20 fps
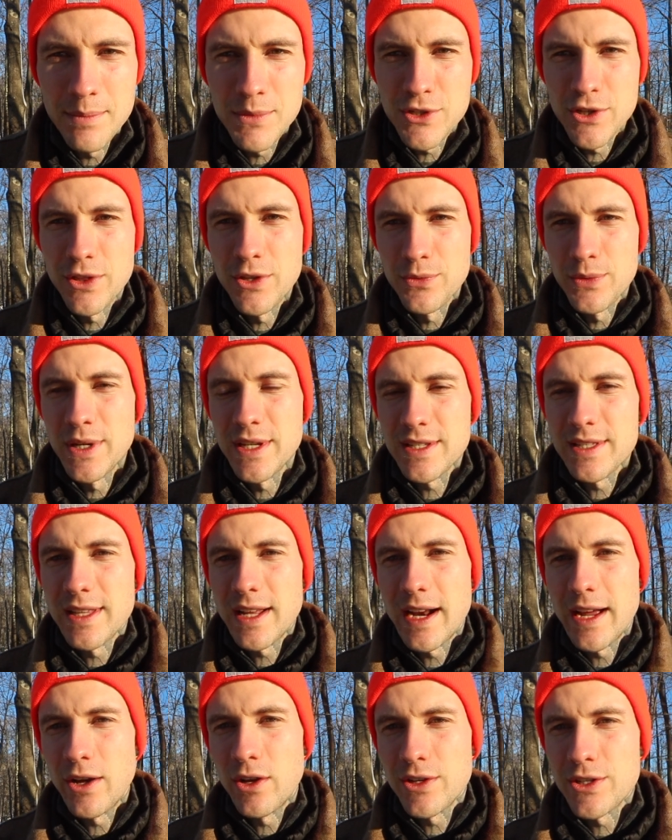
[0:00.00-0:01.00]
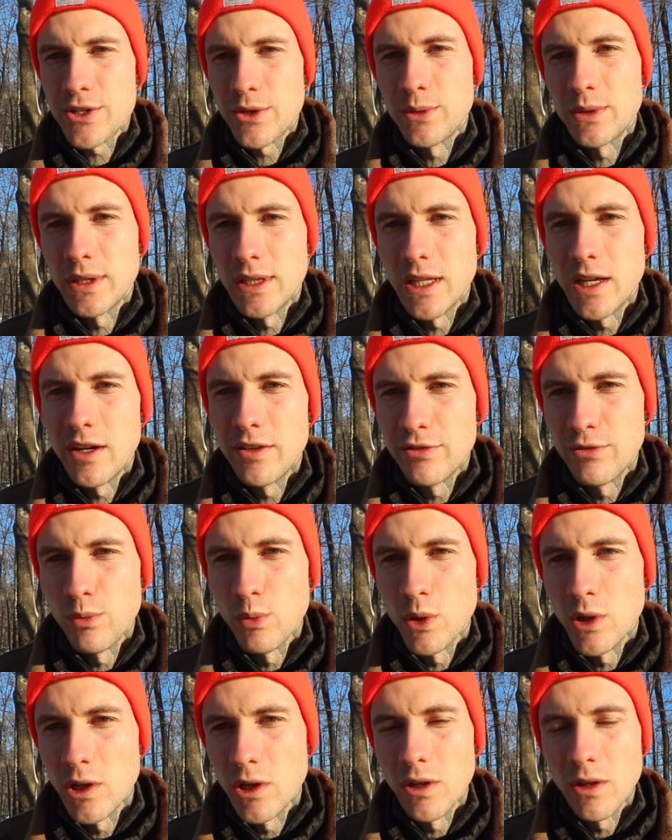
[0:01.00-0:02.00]
So the reason that I also love
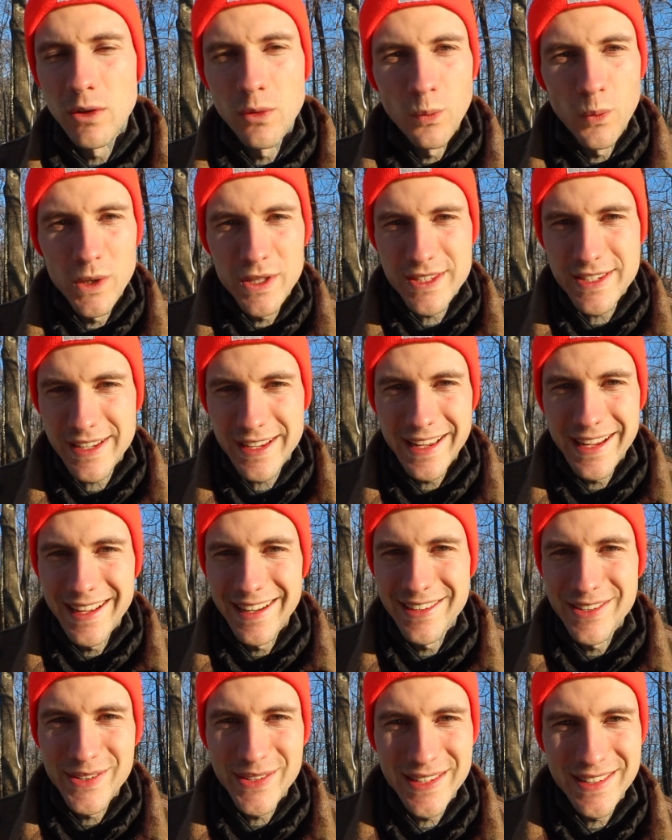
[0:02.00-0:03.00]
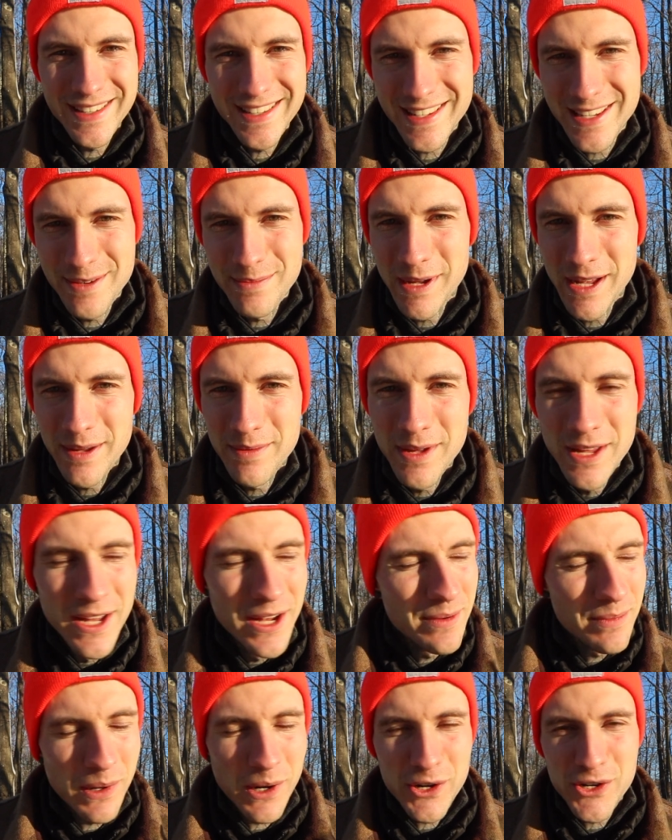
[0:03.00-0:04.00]
wool, once again, you can see my
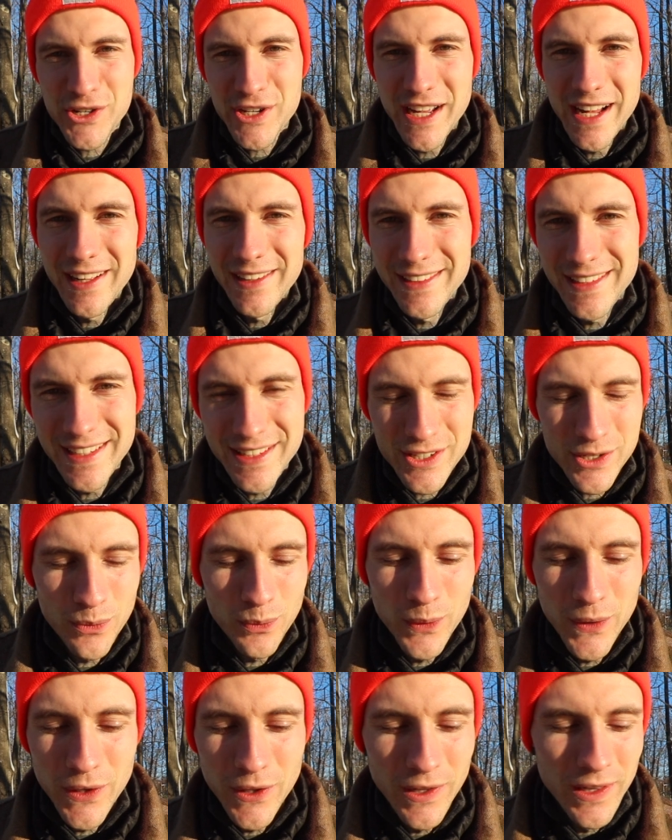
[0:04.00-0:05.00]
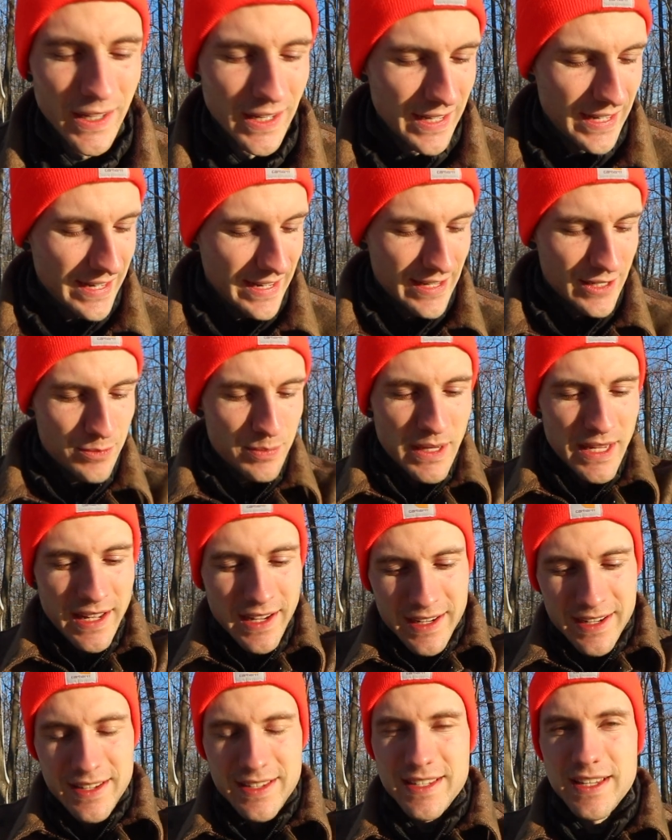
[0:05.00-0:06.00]
partiality to wool, is
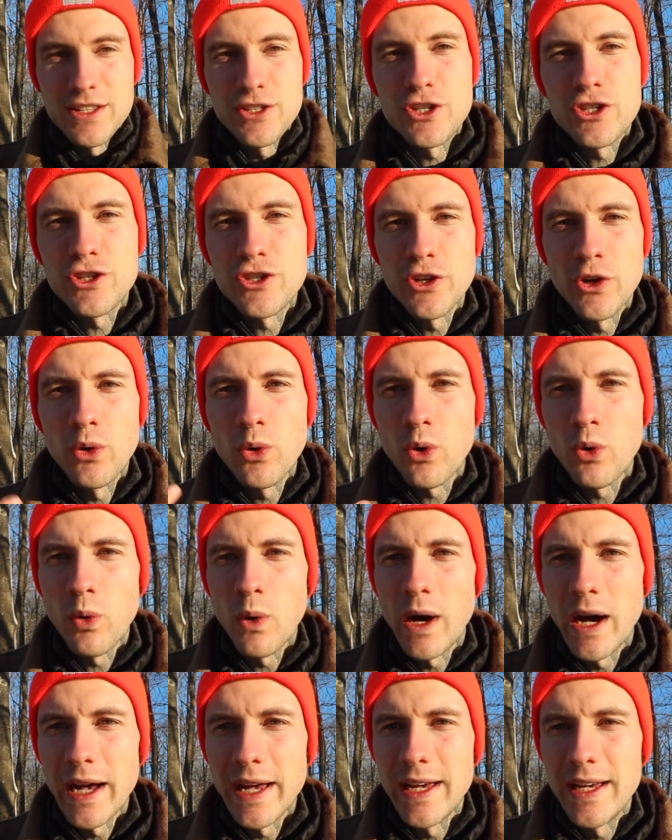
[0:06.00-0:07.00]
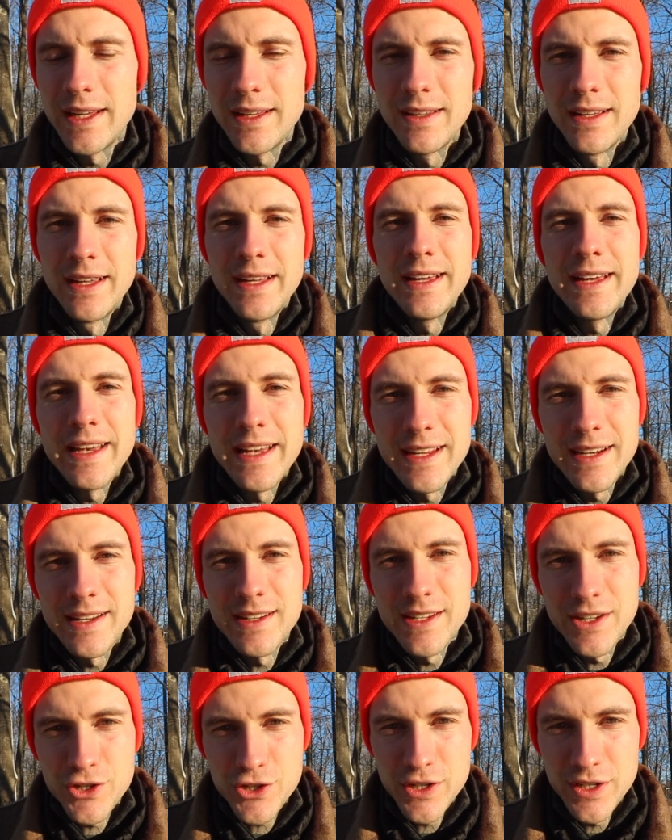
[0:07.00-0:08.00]
because it's so quiet, in
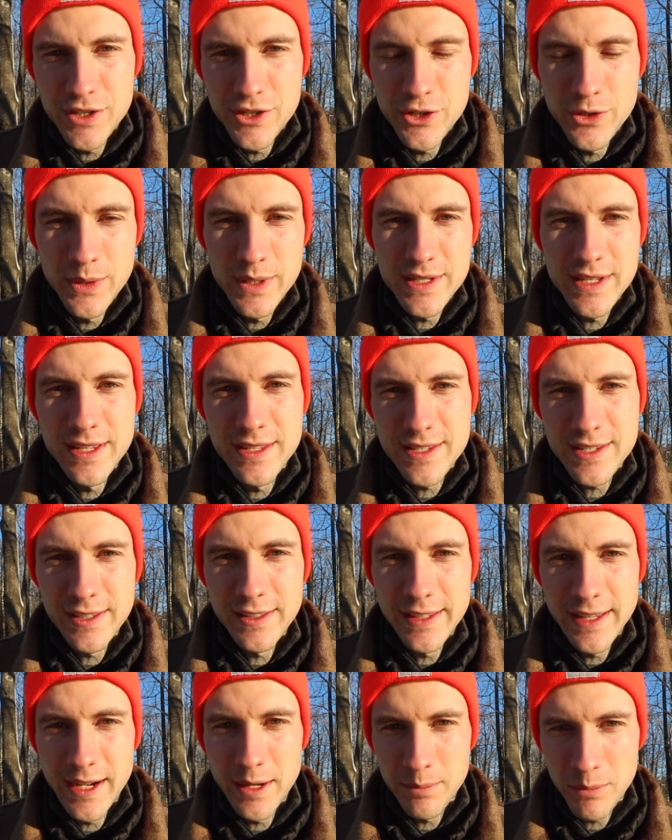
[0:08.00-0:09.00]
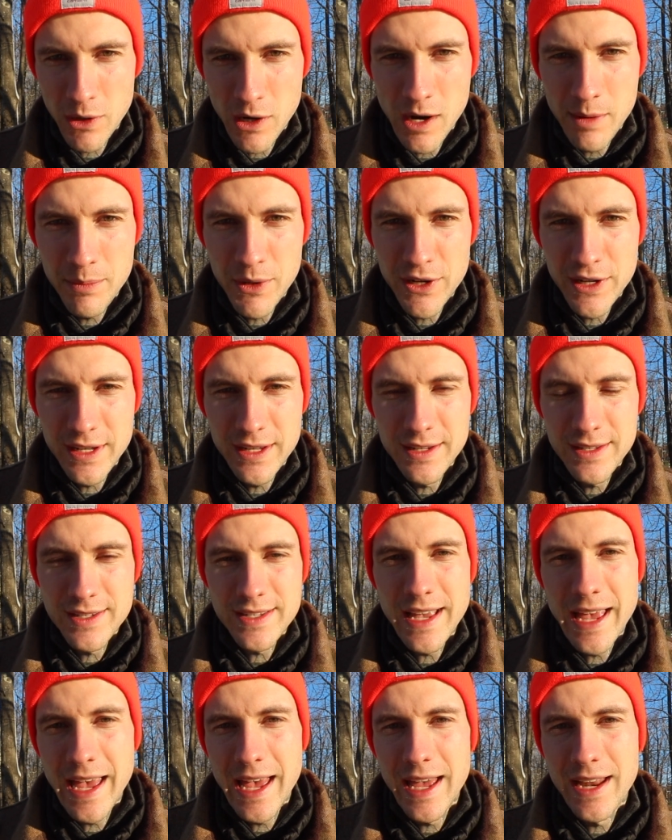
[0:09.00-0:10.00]
addition to its insulating properties
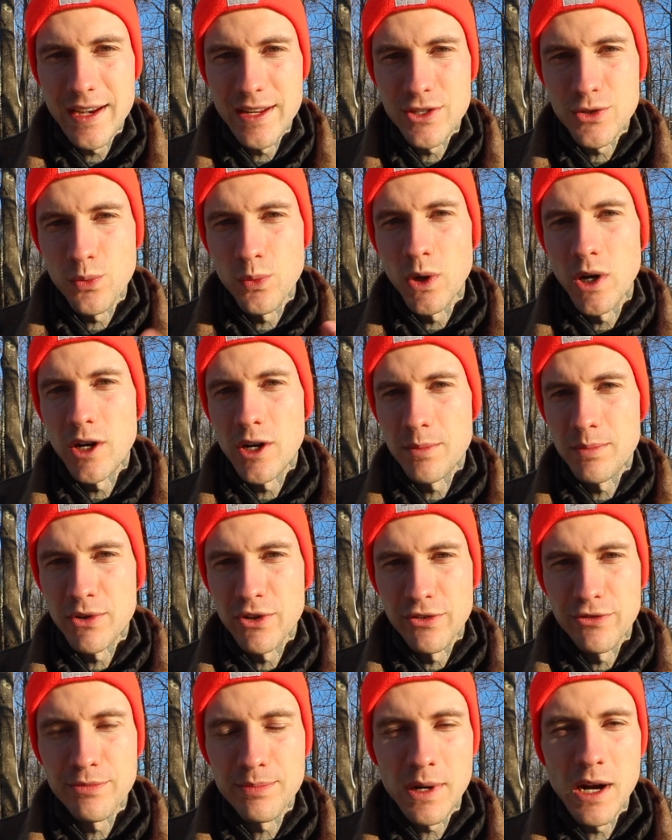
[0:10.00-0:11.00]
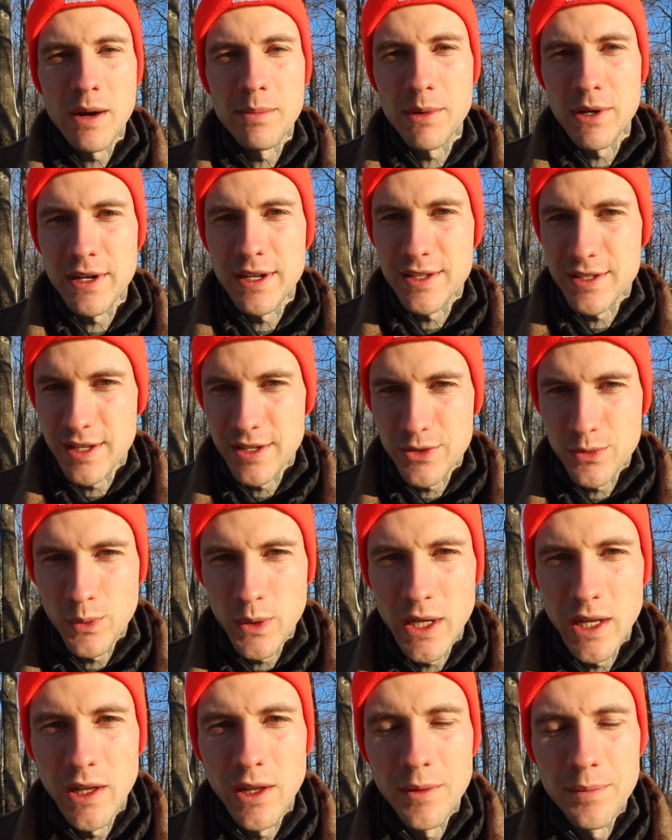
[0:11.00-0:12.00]
and its waterproof properties as
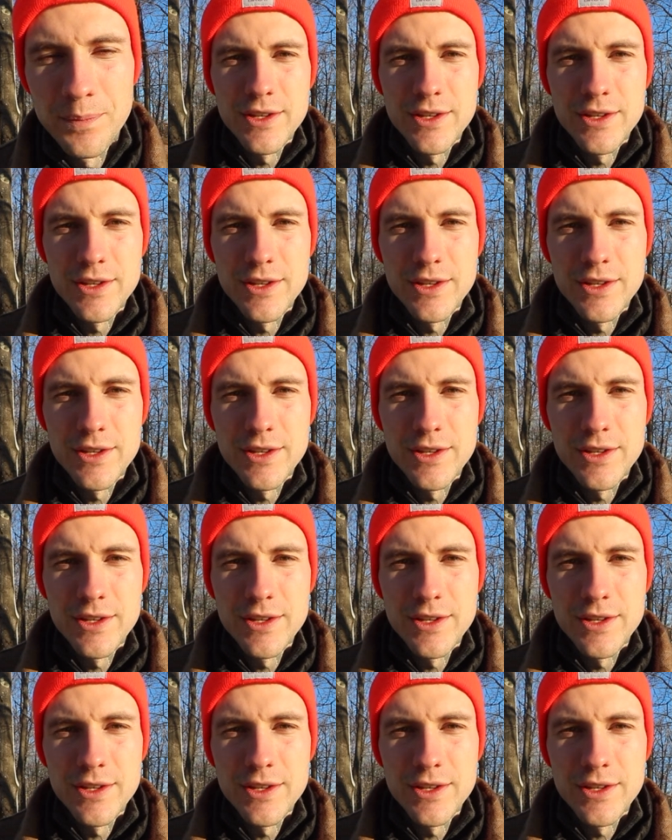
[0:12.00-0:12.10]
well.